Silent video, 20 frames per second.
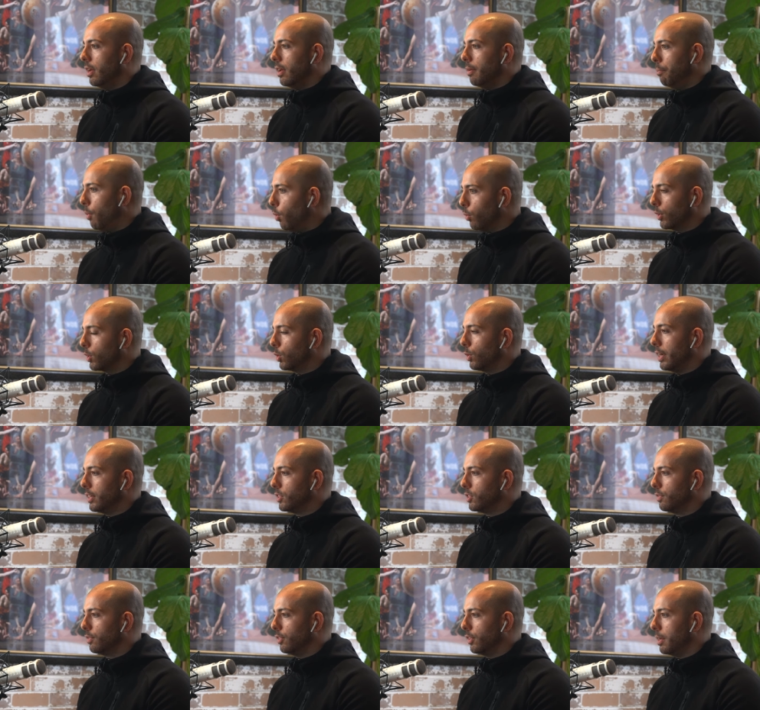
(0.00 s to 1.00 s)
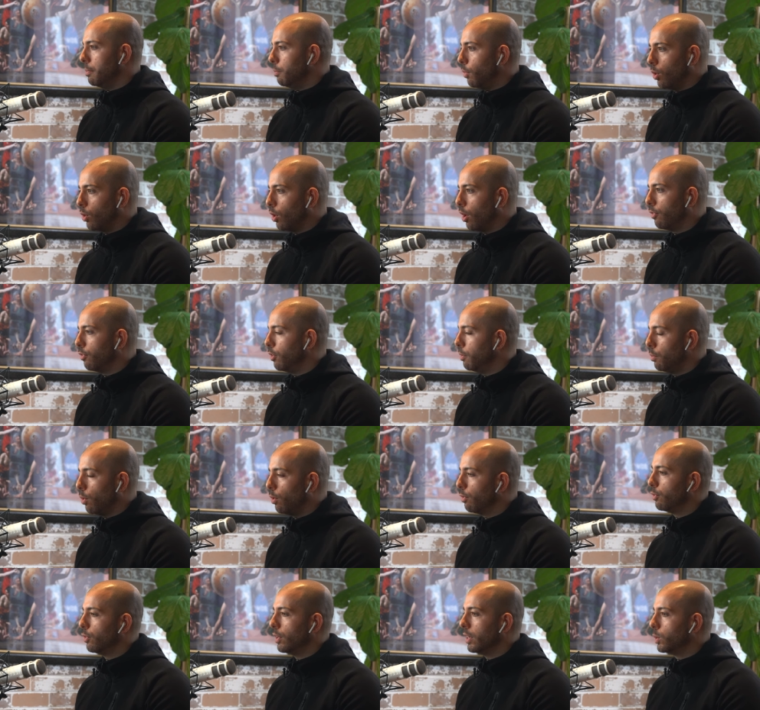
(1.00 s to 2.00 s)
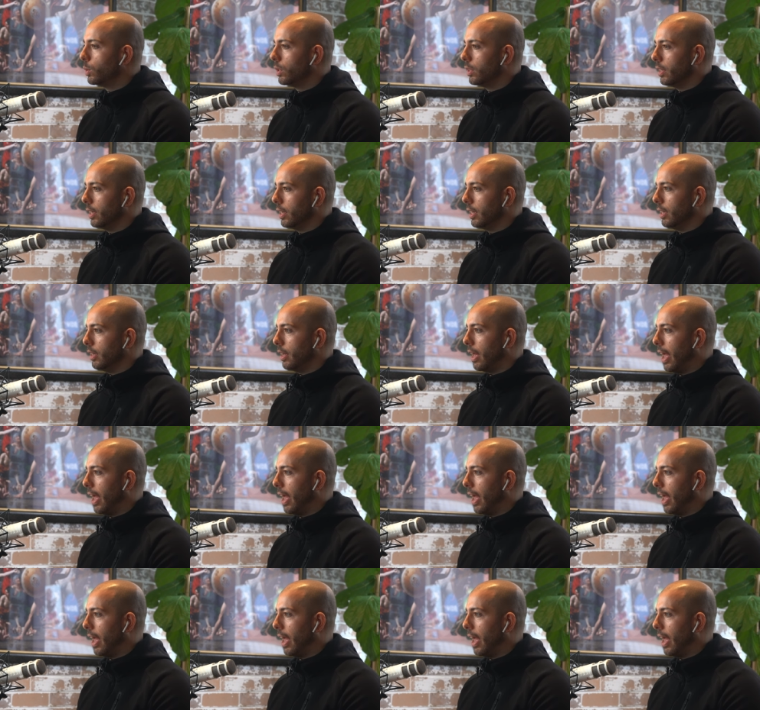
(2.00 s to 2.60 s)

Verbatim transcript: more aggressively, more often, more frequently,